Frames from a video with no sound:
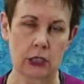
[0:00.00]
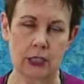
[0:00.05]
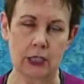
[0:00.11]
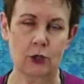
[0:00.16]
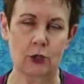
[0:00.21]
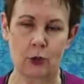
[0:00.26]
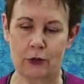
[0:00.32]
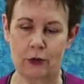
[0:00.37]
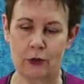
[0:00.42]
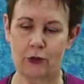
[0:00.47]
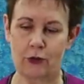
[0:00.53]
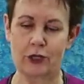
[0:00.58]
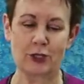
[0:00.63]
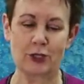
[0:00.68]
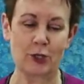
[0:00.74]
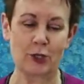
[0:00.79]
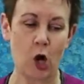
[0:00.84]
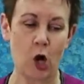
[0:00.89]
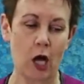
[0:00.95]
It's like 24
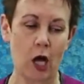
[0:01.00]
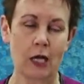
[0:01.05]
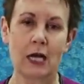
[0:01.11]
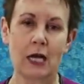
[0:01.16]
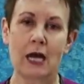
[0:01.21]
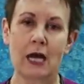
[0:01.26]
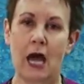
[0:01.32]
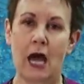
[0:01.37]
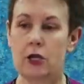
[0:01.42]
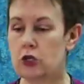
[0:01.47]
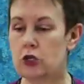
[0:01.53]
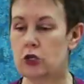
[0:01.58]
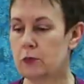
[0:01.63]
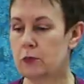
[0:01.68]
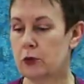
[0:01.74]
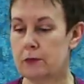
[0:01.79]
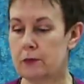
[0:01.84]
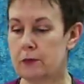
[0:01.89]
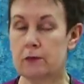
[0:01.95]
inches long. And you
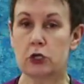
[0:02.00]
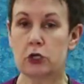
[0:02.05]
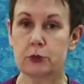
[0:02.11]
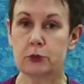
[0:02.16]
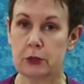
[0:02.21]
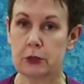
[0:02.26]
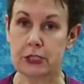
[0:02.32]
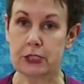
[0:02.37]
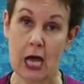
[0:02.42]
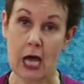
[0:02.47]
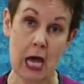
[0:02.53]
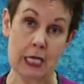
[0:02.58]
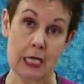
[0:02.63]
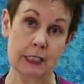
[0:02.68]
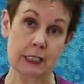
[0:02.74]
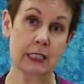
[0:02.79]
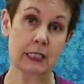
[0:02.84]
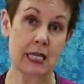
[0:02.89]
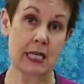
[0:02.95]
could put multiple
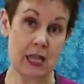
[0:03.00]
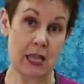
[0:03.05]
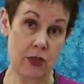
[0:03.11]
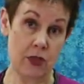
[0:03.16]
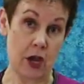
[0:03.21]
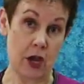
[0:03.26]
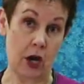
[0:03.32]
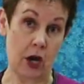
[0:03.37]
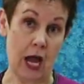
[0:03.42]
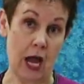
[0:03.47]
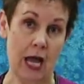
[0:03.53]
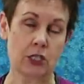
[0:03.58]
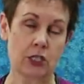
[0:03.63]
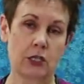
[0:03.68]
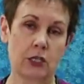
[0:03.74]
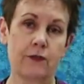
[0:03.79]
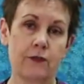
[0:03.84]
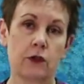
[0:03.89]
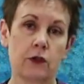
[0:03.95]
dies in there,
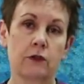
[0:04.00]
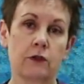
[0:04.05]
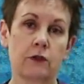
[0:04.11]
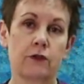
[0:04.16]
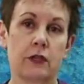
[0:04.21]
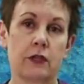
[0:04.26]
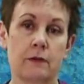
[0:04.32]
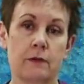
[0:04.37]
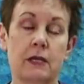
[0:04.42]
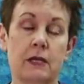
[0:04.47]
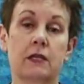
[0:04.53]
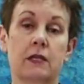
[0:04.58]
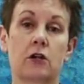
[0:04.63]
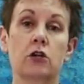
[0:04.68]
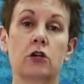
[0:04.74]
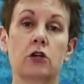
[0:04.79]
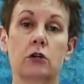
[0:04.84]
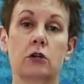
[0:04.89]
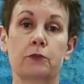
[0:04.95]
actually, if you could fit them in
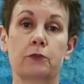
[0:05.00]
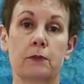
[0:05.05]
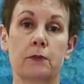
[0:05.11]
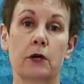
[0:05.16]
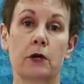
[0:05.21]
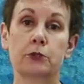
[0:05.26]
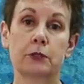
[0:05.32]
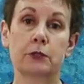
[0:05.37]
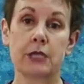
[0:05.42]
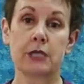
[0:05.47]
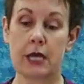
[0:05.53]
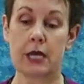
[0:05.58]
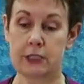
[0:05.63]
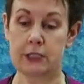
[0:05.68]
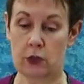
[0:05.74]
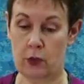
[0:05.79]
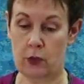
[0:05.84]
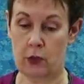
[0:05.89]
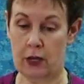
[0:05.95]
there. You could put multiple dies
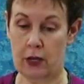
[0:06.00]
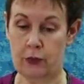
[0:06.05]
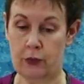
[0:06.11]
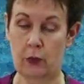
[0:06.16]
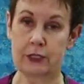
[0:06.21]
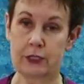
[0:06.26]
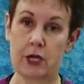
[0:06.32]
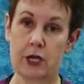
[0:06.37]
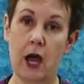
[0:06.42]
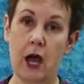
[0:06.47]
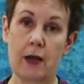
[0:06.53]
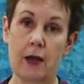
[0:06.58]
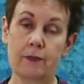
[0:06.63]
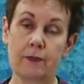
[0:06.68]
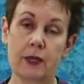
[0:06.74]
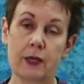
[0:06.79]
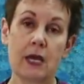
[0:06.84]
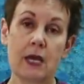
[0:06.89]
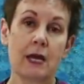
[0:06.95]
in and run it through one
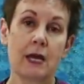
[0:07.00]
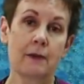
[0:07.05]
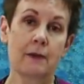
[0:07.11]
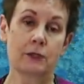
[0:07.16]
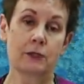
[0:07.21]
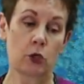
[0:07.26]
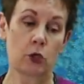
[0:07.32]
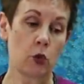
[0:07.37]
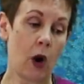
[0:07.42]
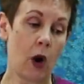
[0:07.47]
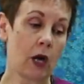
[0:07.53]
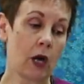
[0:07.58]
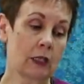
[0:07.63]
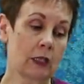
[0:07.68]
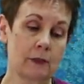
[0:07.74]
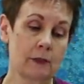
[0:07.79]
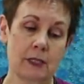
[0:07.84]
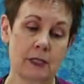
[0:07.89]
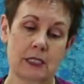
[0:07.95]
time. So you are
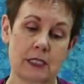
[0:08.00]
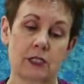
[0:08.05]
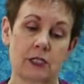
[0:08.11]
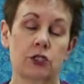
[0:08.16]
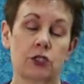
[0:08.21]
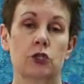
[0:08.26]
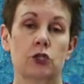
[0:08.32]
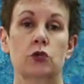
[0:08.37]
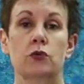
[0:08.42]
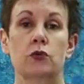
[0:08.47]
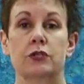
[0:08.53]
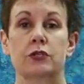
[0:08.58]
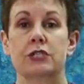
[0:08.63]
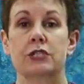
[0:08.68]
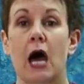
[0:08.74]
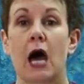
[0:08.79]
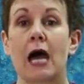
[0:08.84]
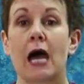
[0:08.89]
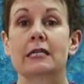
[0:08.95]
limited to the
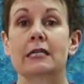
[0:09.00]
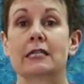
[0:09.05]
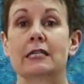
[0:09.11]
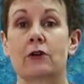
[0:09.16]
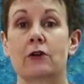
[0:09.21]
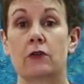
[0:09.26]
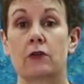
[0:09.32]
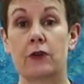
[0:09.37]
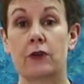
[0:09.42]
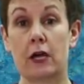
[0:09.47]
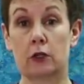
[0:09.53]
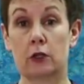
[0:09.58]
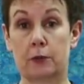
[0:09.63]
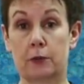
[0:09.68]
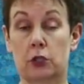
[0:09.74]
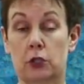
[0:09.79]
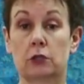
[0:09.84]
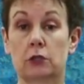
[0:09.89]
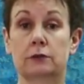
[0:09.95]
dies that are
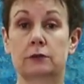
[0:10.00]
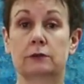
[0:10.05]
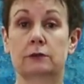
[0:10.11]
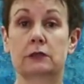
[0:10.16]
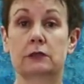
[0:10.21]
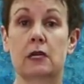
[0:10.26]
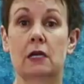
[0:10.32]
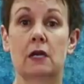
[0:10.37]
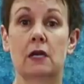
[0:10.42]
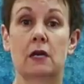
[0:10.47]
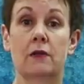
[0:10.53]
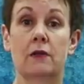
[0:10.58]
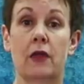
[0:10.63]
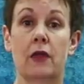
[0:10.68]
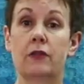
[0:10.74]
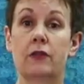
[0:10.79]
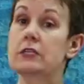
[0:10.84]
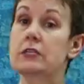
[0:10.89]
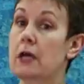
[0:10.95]
available
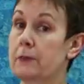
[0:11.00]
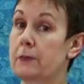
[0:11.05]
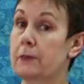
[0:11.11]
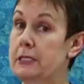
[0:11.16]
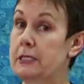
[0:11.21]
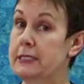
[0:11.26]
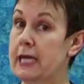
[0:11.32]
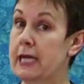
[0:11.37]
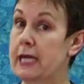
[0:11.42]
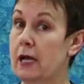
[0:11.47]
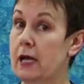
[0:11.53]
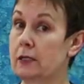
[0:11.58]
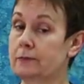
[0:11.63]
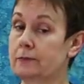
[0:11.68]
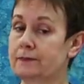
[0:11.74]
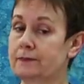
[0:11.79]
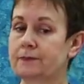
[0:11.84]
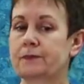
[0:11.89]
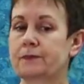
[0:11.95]
that these companies
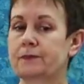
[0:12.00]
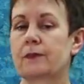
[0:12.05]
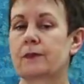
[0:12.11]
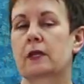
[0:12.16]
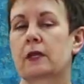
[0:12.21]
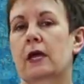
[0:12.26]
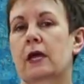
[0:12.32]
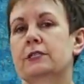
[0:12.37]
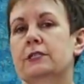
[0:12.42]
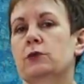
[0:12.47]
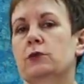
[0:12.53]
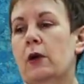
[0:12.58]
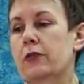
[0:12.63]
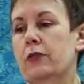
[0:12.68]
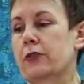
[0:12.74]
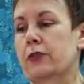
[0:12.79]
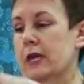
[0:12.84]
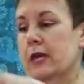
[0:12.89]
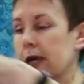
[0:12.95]
sell. That's the
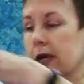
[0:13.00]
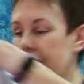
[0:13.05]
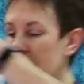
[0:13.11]
one thing.